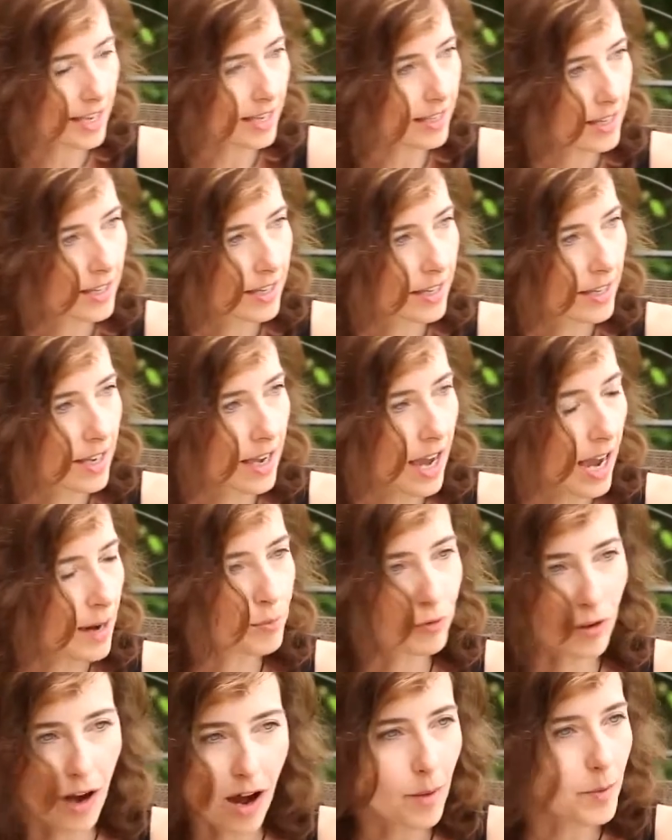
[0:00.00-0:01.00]
said,
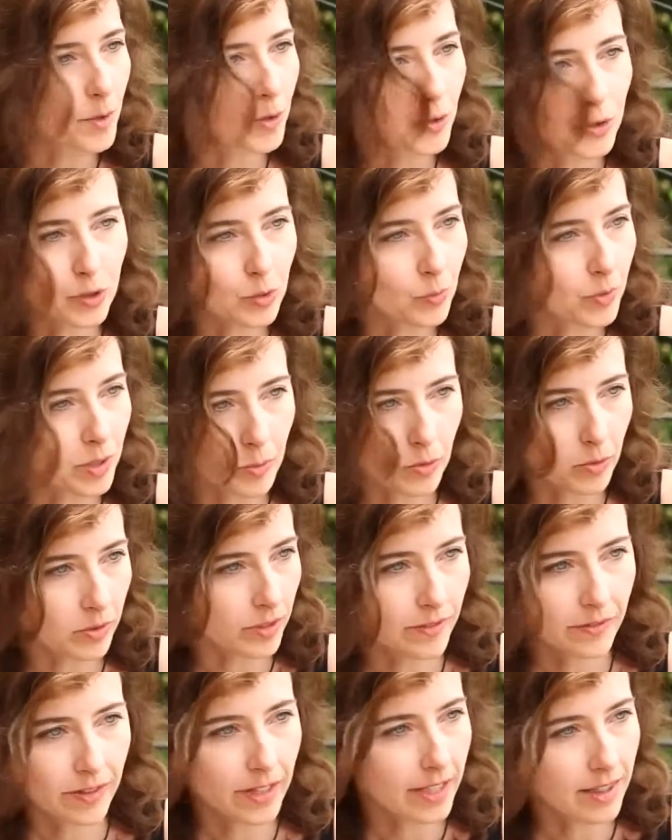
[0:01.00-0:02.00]
I promise you, we won't
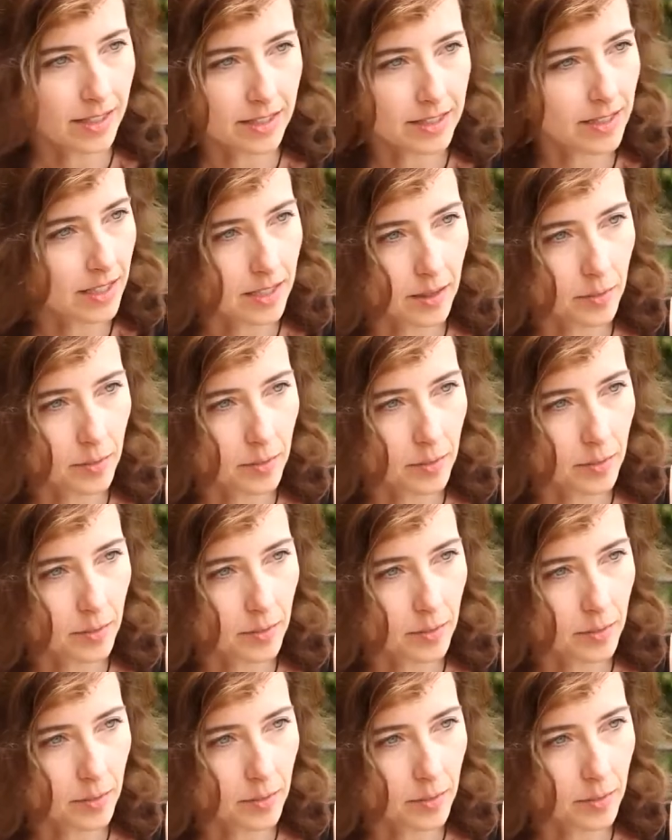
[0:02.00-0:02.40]
live like this